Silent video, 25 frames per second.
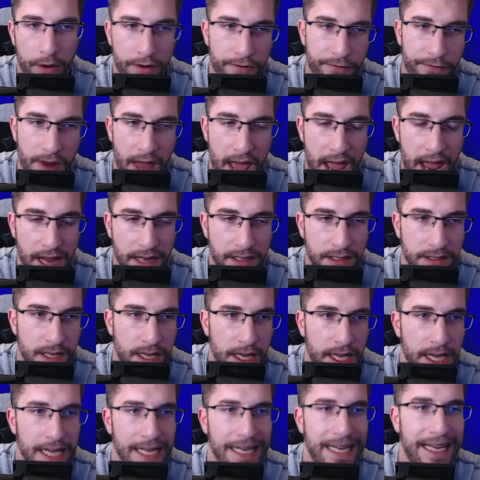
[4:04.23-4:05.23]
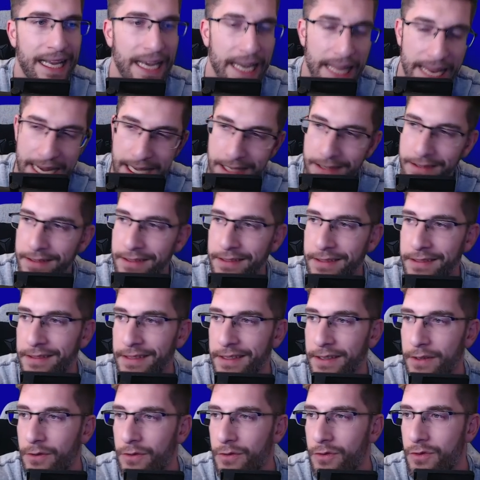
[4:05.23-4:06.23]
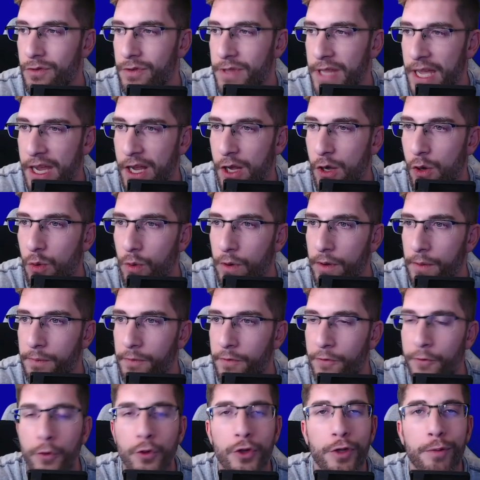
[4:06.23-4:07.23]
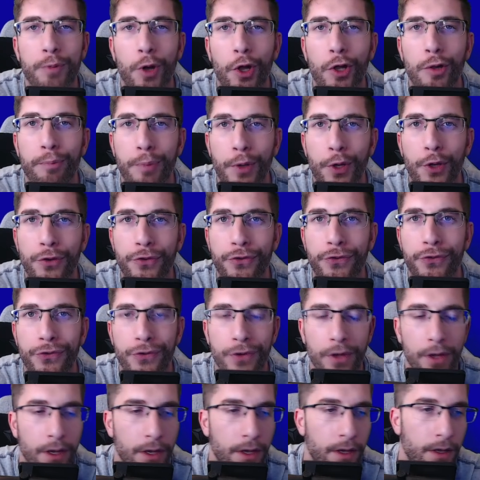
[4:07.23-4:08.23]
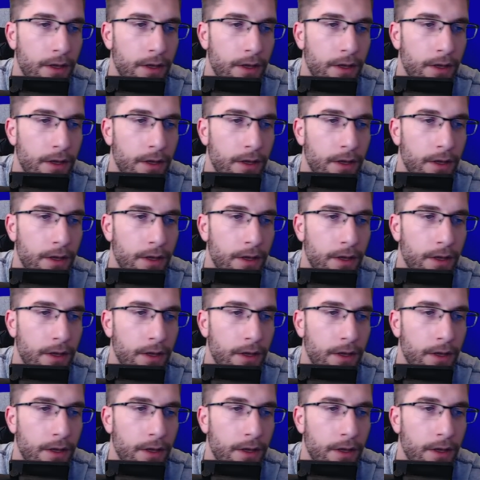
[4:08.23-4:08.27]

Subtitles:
flags, cleats, or they call them football boots.